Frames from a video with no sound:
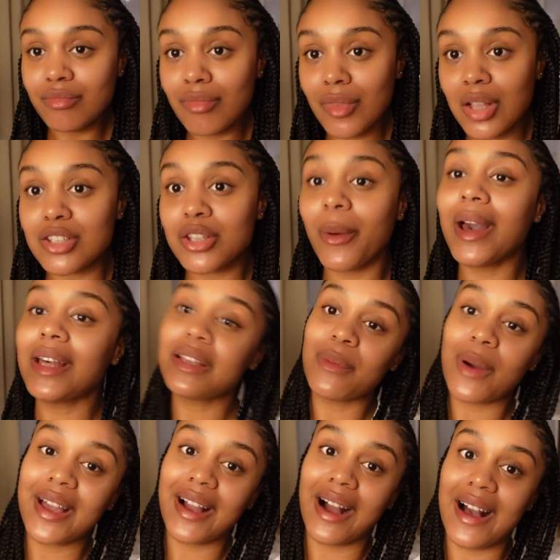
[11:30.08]
so
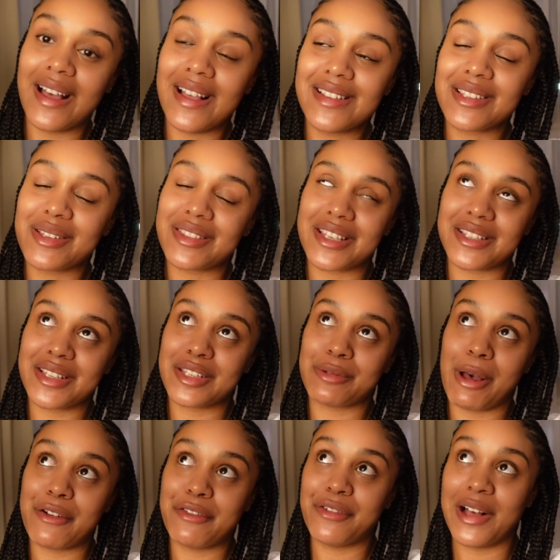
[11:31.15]
anyway guys this is
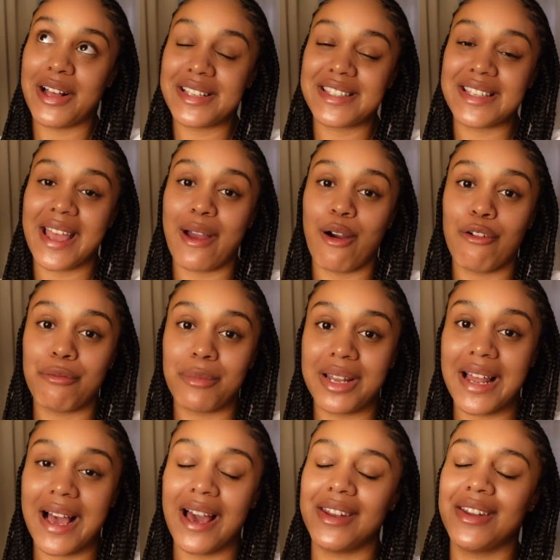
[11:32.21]
my first day of
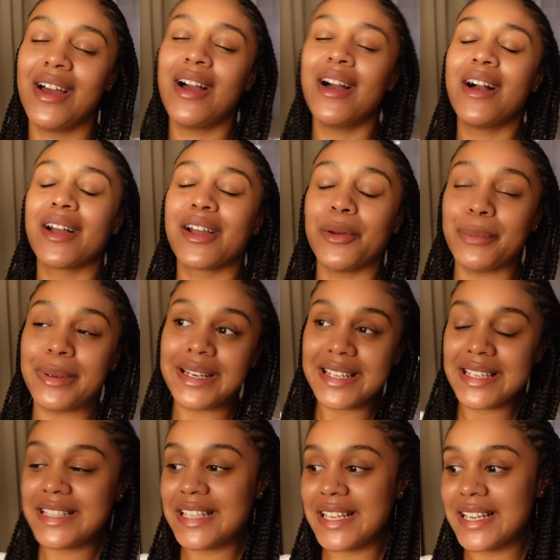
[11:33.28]
milan
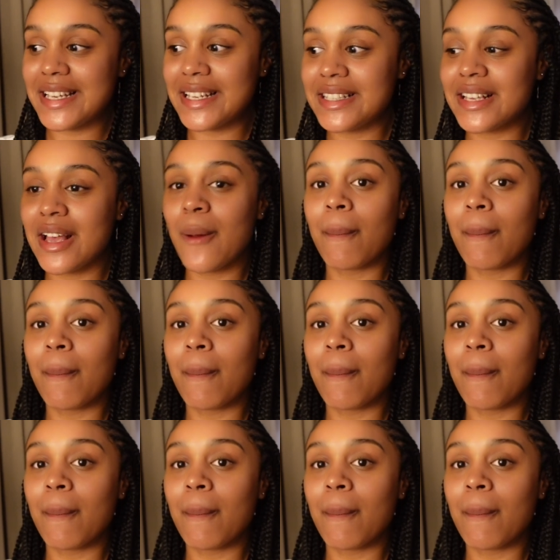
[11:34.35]
completed.